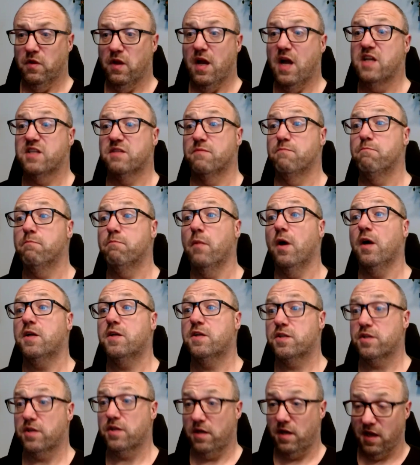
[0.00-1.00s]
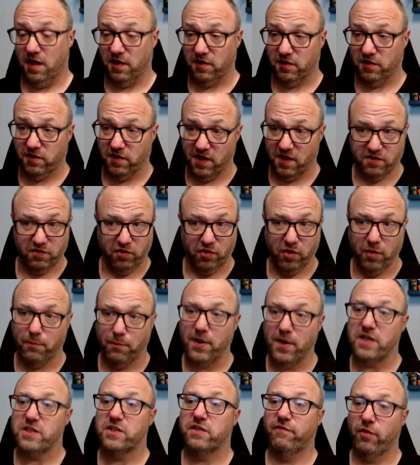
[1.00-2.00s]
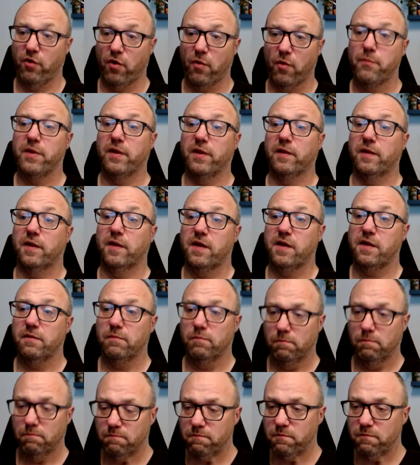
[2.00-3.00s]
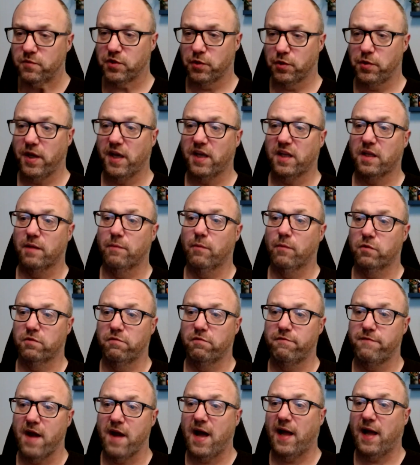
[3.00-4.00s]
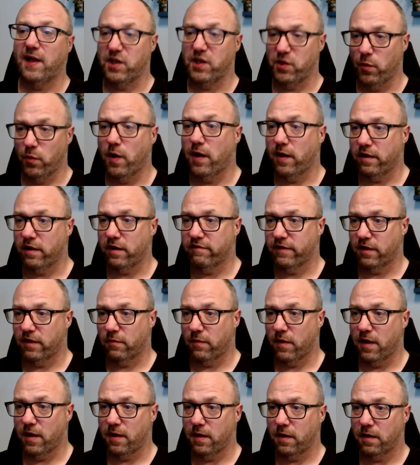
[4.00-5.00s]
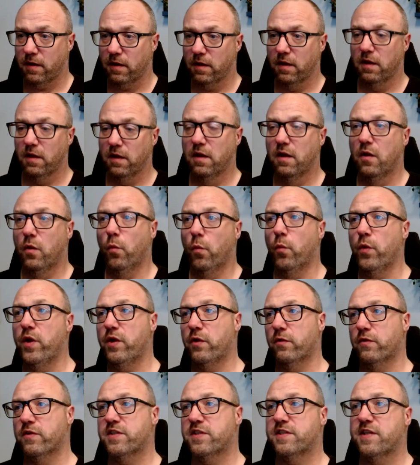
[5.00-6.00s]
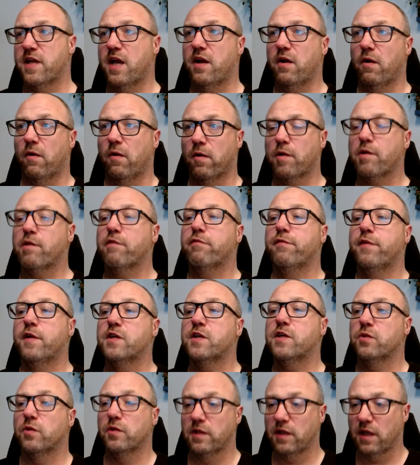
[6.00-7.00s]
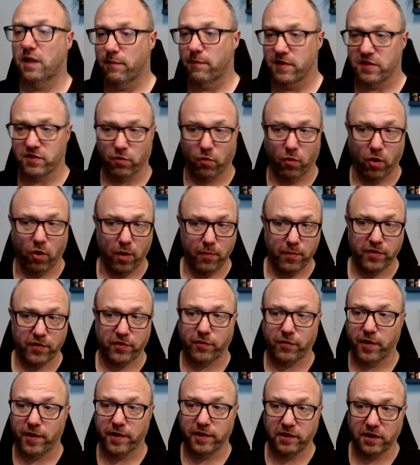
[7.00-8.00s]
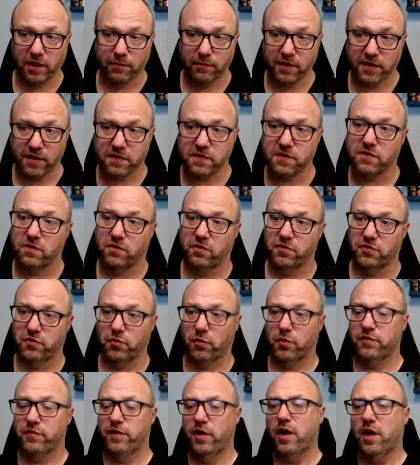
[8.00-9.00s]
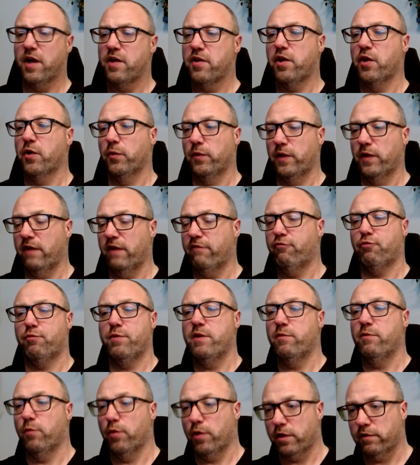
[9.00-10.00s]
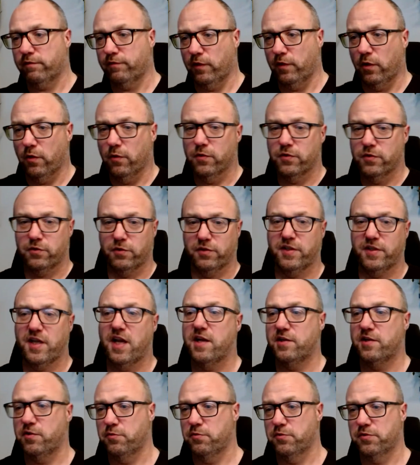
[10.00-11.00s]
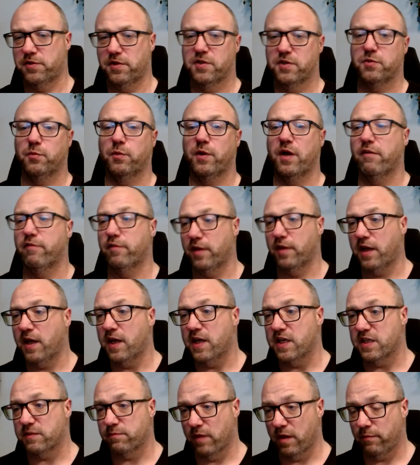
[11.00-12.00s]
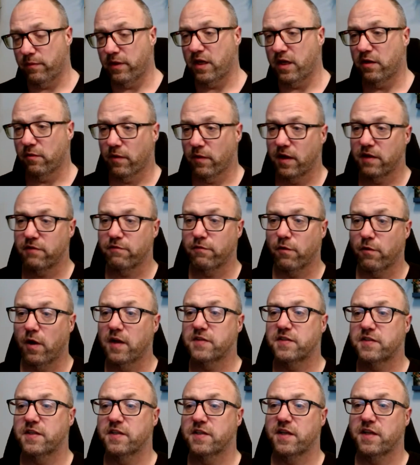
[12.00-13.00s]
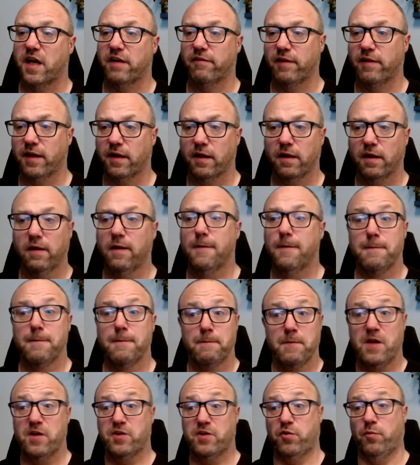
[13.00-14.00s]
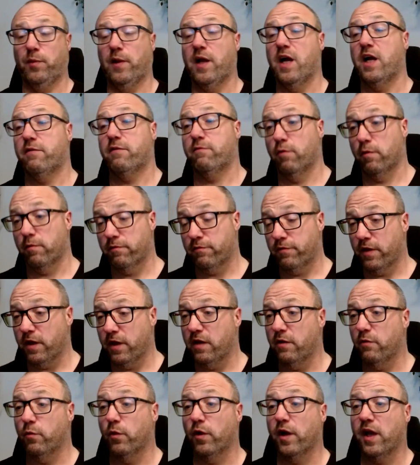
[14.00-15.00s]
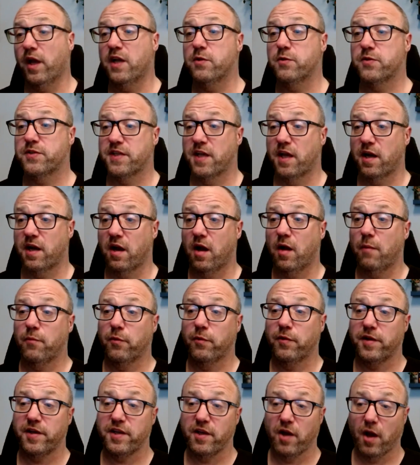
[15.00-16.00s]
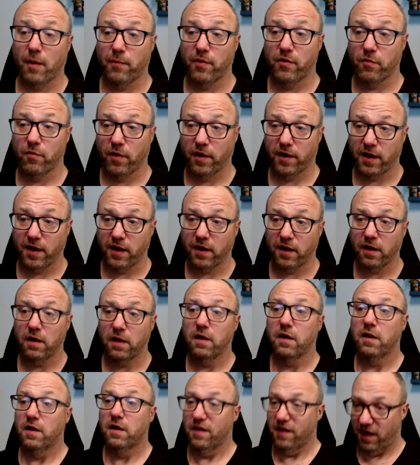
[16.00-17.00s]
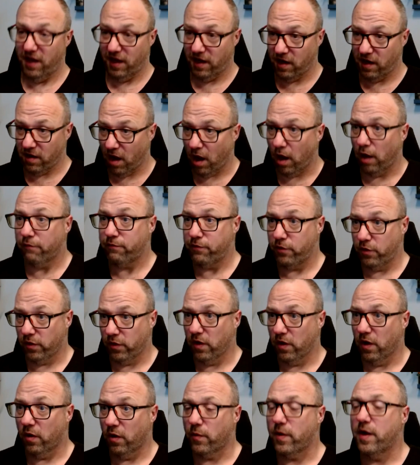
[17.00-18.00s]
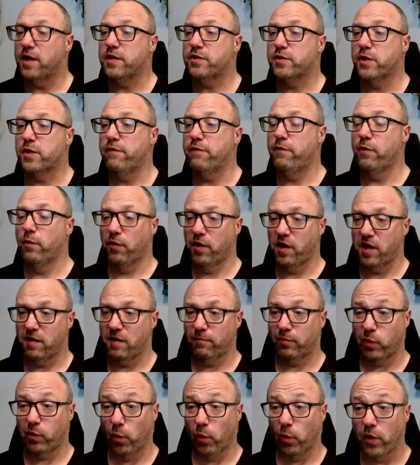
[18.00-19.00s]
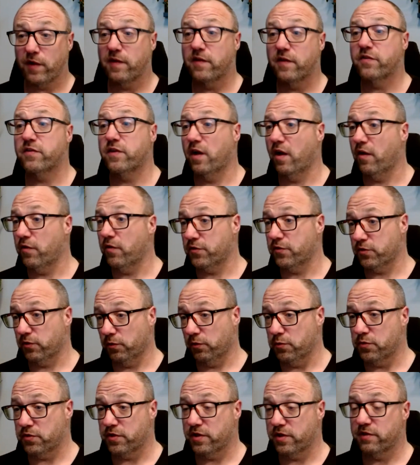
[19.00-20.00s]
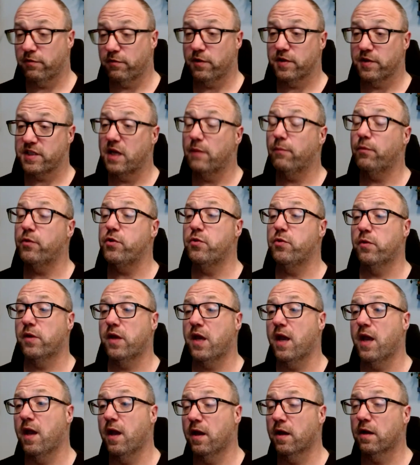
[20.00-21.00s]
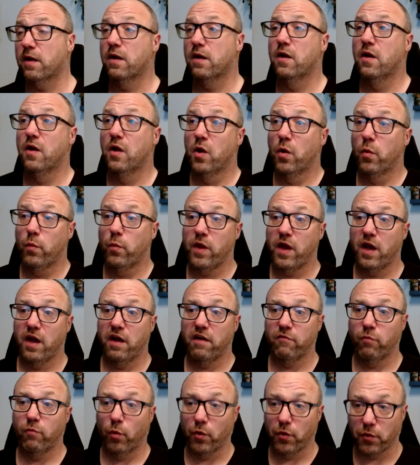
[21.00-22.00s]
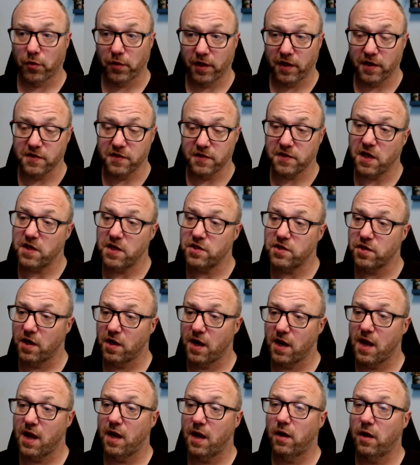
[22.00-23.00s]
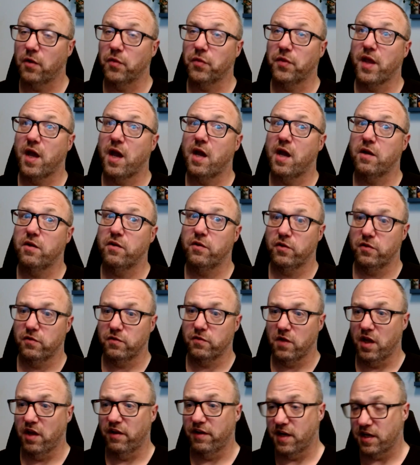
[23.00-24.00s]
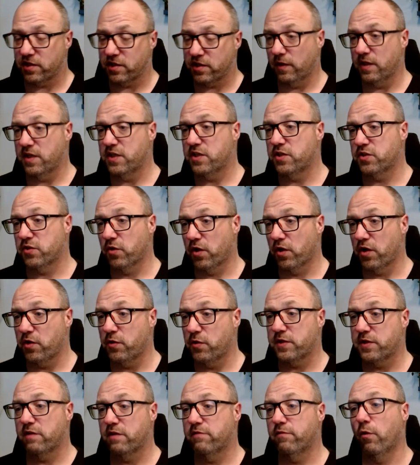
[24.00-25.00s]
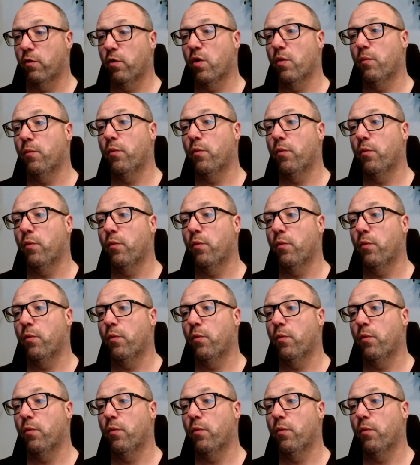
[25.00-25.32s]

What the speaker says: as much and to the best of your ability, so you get the most value out of it, right? We don't set artificial limits or arbitrary limits to sort of, you can only have 3 workflows or 10 users, whatever the case may be, right? For us, it's kind of like, here's your platform fee, we'll get you set up, we'll get you up and running, and then off you go, right? So if you want to deploy this in other solutions, for example, you can. We have one organization now that initially started using Focal